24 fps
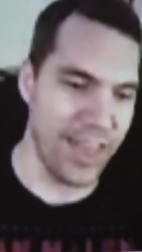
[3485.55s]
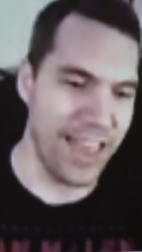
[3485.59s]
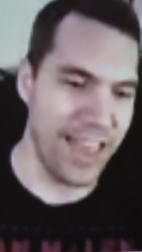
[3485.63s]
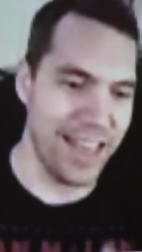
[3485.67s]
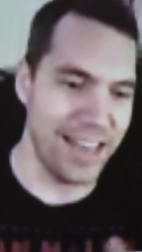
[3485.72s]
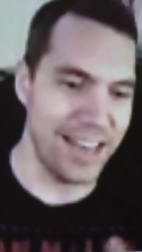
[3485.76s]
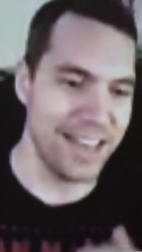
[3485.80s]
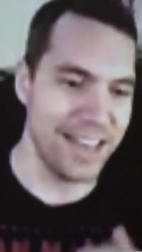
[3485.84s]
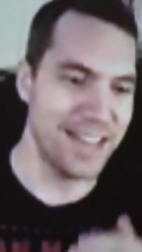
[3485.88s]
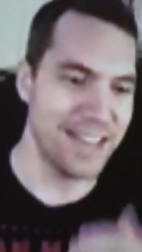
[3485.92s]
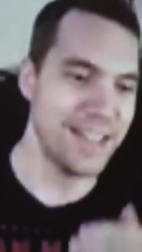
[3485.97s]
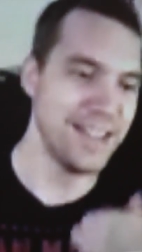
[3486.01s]

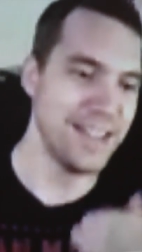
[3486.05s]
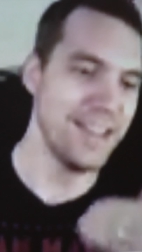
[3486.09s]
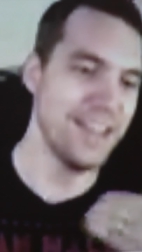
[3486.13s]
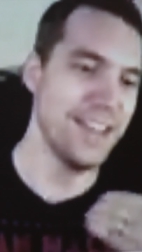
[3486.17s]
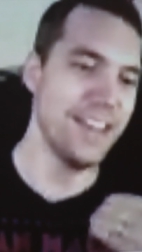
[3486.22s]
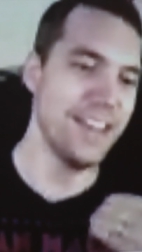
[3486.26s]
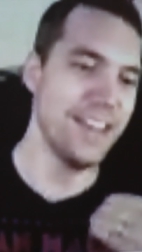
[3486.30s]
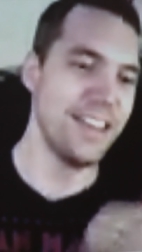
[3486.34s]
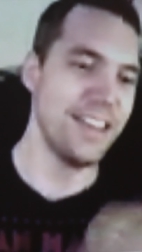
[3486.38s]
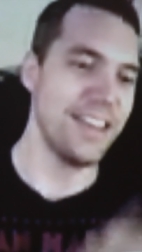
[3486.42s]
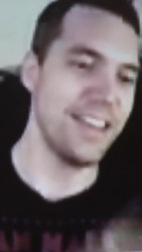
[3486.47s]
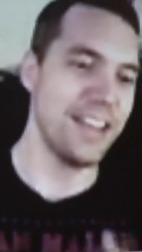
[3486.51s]
then,
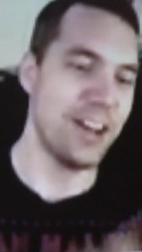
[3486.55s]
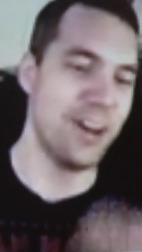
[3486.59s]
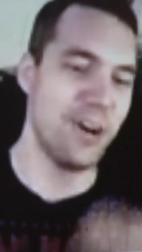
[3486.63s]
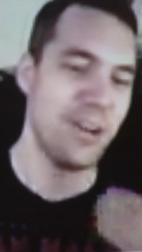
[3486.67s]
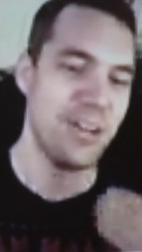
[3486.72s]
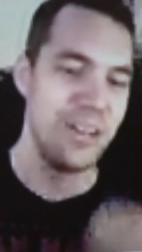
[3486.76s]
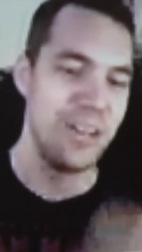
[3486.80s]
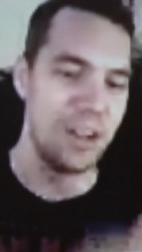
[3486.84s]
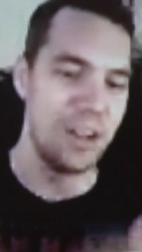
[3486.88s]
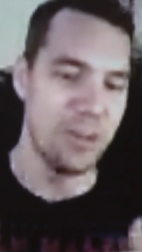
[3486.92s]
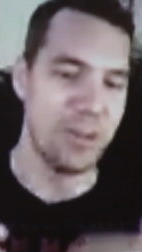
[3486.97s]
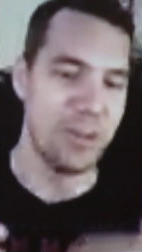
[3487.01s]
you know, a
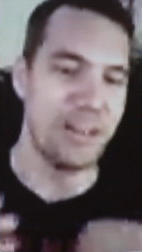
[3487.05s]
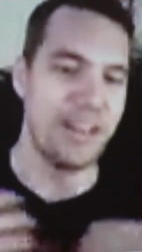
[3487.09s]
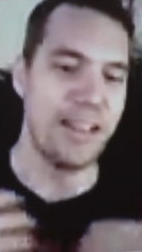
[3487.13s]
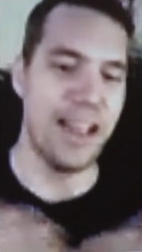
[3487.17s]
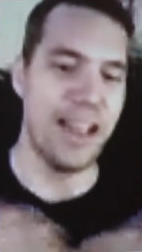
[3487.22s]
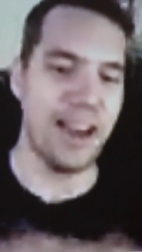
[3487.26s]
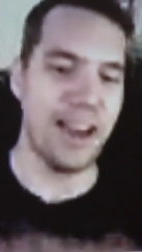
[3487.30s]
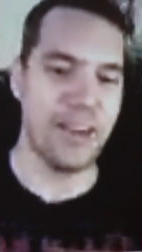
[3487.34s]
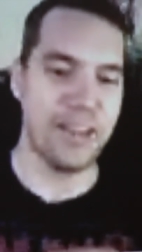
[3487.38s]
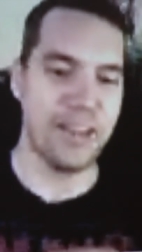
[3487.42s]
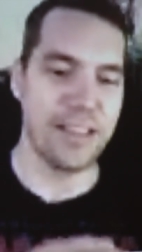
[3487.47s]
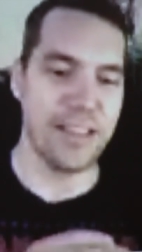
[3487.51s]
little bit
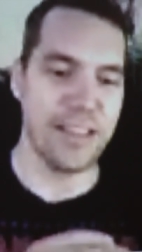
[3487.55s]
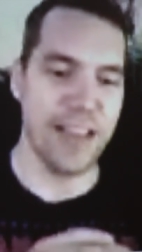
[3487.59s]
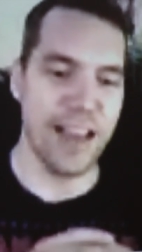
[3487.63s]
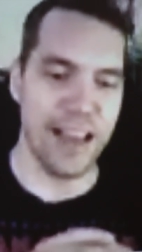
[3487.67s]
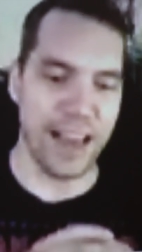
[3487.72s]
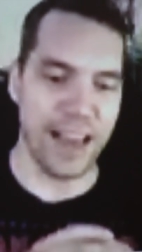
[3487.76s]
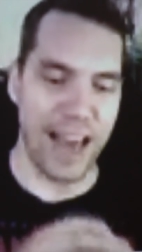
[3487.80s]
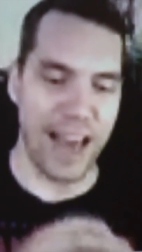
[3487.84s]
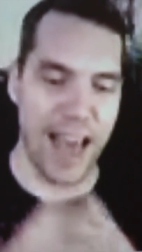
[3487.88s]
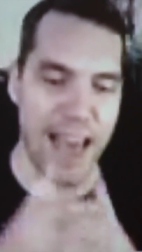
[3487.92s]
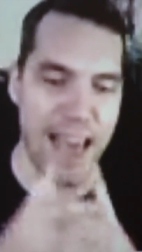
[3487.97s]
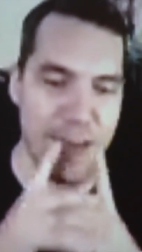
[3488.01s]
later he's
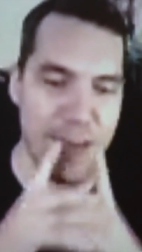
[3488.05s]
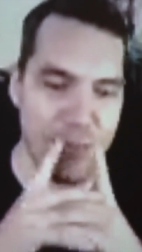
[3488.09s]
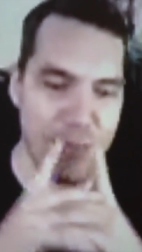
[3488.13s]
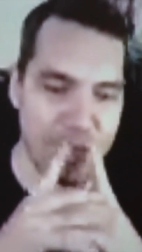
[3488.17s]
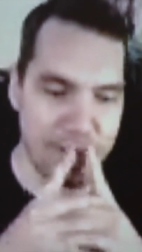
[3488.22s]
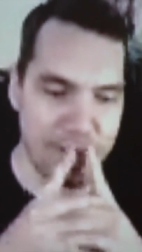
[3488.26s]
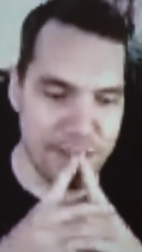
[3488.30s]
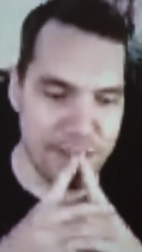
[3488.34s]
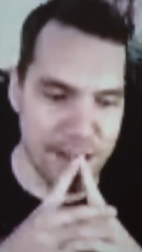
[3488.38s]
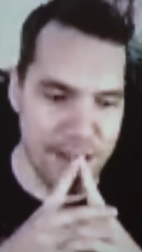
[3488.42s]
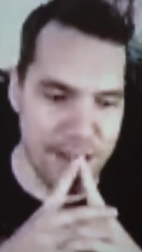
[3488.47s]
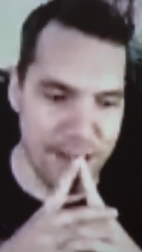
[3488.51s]
like, I have
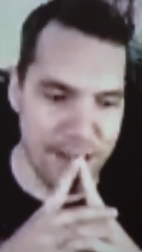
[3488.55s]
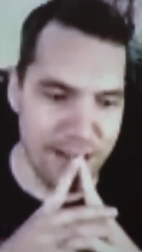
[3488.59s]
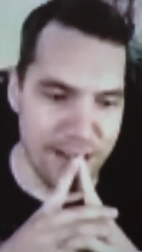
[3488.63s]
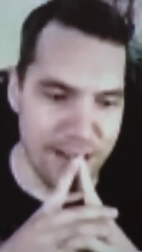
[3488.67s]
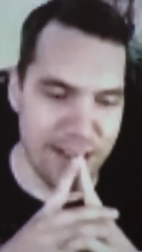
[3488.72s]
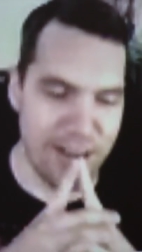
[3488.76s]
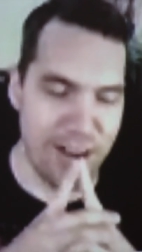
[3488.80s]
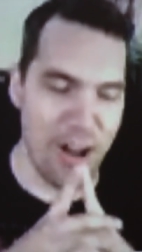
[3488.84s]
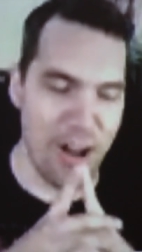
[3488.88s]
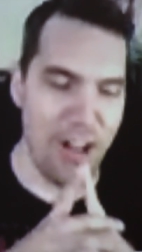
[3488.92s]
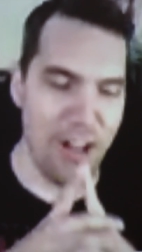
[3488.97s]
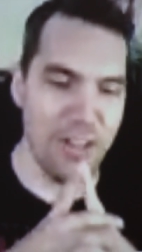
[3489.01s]
returned
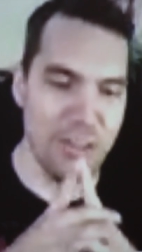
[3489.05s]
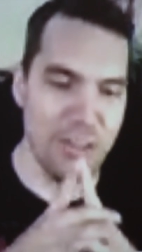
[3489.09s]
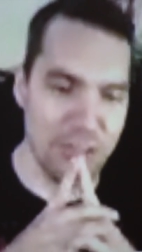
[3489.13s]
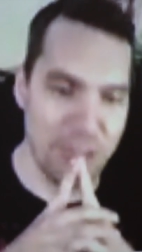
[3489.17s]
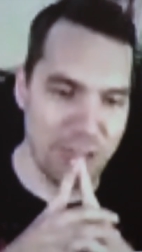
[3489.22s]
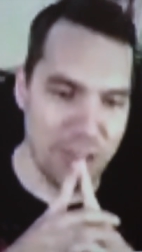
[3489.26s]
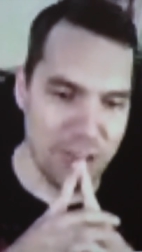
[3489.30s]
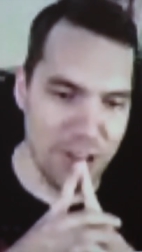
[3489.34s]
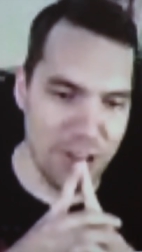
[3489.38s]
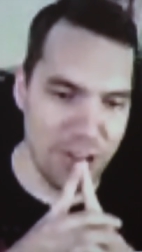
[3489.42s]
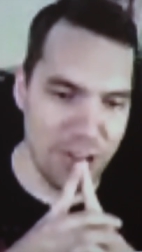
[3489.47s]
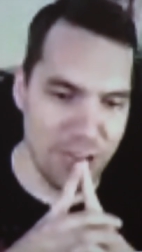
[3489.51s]
and all your
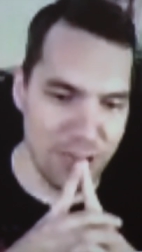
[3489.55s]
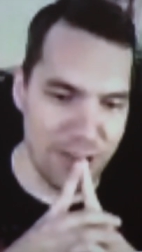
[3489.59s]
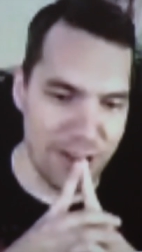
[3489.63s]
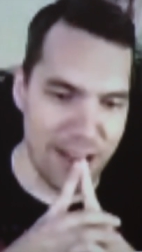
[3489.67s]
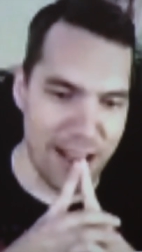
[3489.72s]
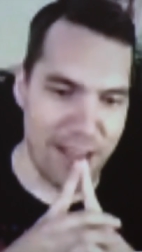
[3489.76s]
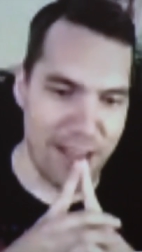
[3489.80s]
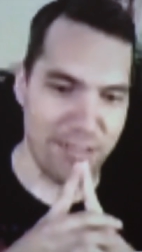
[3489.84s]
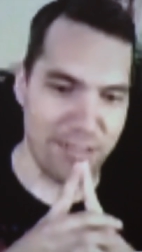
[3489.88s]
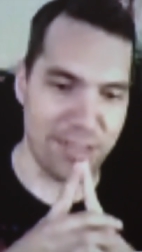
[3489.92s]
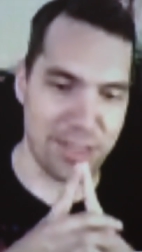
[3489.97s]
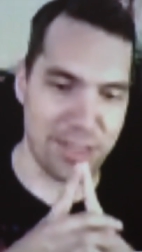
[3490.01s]
children
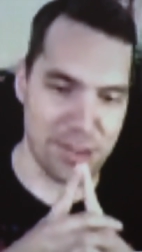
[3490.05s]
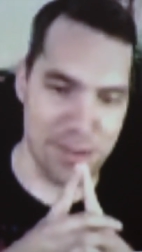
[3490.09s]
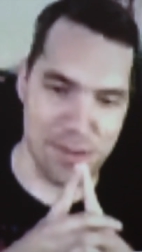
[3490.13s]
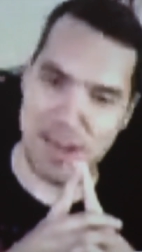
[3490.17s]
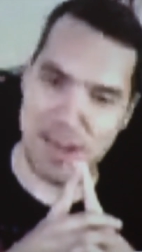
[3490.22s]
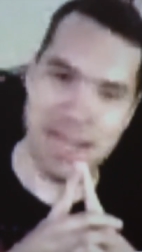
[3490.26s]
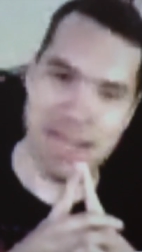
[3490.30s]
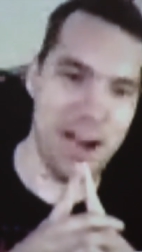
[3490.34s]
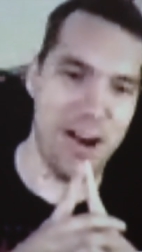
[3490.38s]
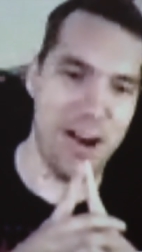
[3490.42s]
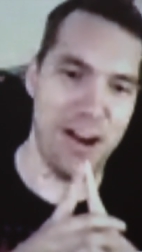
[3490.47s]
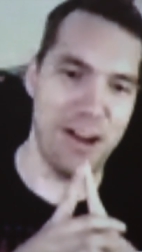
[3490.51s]
have
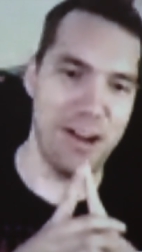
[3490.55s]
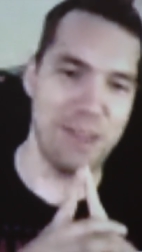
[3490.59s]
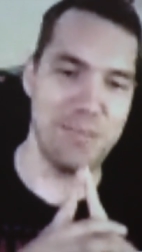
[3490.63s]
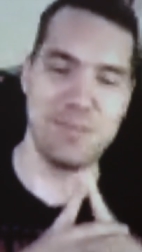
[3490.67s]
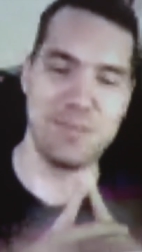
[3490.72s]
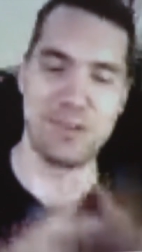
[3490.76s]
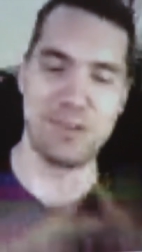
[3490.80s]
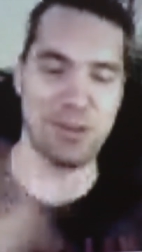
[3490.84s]
three arms.